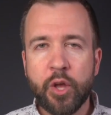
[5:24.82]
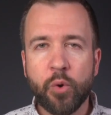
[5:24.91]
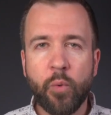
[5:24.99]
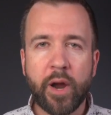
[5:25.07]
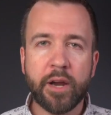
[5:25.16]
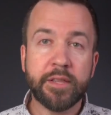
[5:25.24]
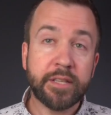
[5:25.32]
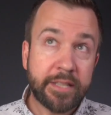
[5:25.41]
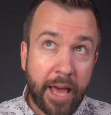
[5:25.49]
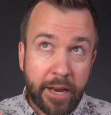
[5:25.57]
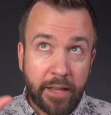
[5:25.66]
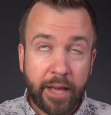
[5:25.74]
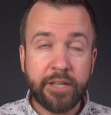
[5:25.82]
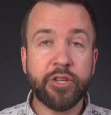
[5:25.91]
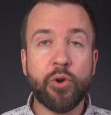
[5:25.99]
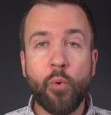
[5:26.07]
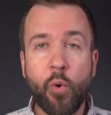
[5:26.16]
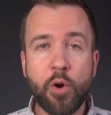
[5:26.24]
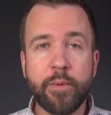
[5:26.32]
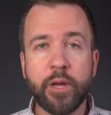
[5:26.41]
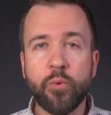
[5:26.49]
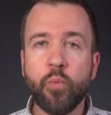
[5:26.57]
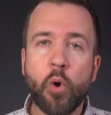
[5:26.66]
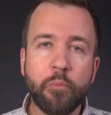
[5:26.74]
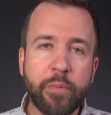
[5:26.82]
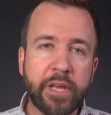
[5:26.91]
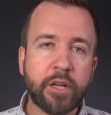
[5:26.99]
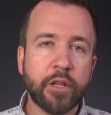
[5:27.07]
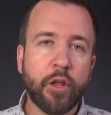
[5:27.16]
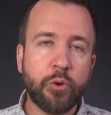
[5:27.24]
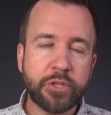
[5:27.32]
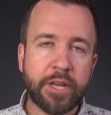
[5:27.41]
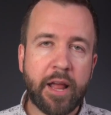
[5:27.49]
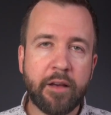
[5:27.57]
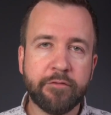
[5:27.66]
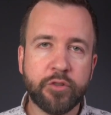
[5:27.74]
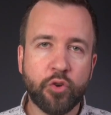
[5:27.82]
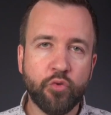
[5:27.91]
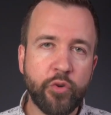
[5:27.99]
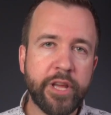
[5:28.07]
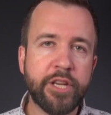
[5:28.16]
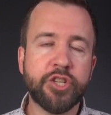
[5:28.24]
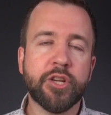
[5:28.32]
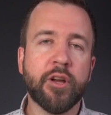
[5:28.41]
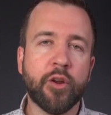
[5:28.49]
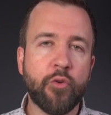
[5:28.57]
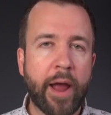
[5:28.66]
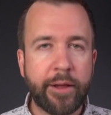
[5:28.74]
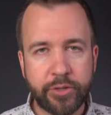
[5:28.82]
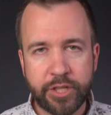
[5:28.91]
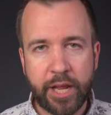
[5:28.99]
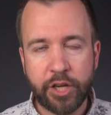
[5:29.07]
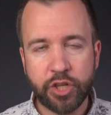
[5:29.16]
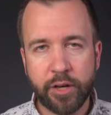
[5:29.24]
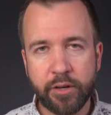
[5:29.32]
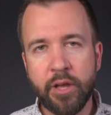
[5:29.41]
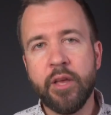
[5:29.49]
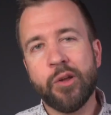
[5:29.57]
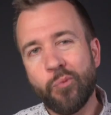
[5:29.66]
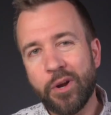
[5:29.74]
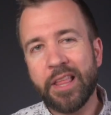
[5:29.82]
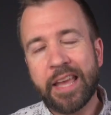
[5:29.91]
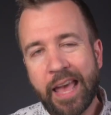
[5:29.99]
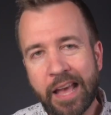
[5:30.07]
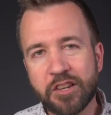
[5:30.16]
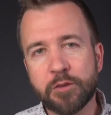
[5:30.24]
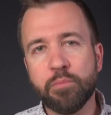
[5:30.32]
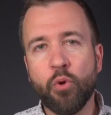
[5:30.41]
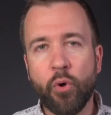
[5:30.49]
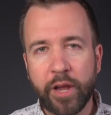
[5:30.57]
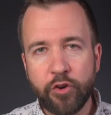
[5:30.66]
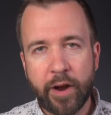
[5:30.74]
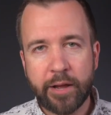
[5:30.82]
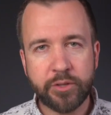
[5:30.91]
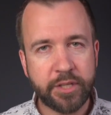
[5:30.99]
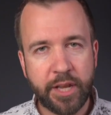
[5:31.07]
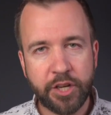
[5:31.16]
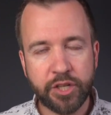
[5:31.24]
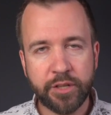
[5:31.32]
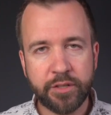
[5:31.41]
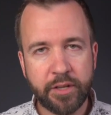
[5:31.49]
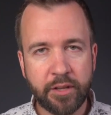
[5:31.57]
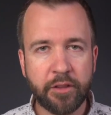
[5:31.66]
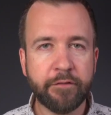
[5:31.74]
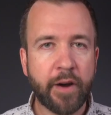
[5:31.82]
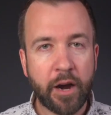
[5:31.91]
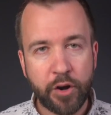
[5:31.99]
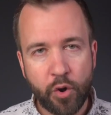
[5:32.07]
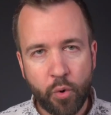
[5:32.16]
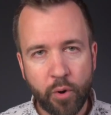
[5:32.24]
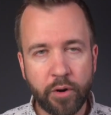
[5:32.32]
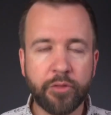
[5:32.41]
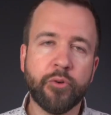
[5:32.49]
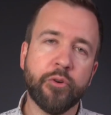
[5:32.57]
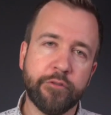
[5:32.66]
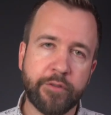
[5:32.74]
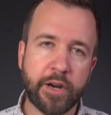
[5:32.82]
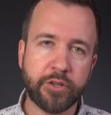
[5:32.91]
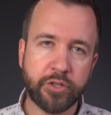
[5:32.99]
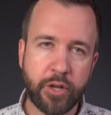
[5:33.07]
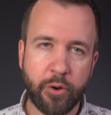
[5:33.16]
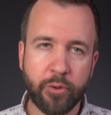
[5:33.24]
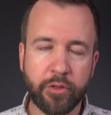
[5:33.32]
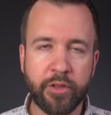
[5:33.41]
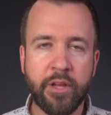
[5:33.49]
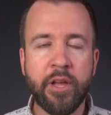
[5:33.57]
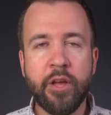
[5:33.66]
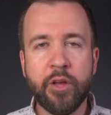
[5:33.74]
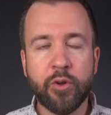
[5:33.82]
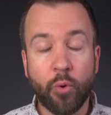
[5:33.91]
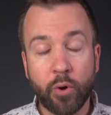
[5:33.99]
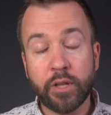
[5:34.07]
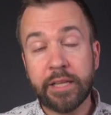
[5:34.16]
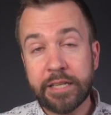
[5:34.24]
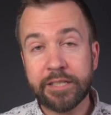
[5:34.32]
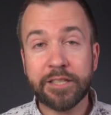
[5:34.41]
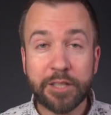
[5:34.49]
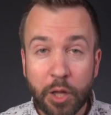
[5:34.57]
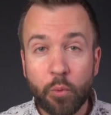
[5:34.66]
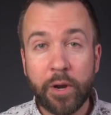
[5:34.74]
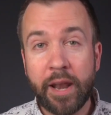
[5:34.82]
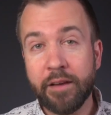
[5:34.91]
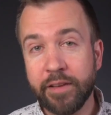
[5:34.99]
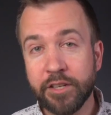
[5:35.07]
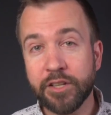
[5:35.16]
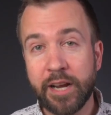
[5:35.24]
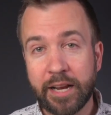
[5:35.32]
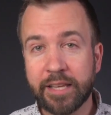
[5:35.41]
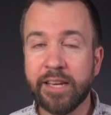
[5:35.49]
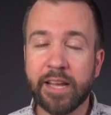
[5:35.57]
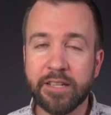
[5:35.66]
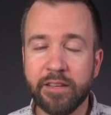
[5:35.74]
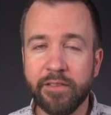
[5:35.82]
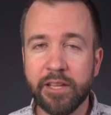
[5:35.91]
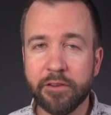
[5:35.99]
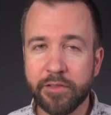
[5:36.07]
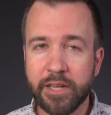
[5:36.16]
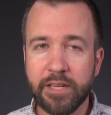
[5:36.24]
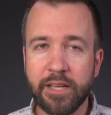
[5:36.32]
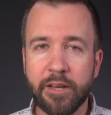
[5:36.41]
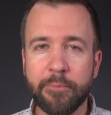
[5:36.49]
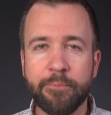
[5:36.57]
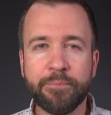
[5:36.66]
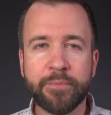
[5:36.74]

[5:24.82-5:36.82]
where the satellites in orbit won't be close enough to reach a ground station, where they can't deploy ground stations in the far north or far south, or at least they wouldn't have internet connectivity if they did.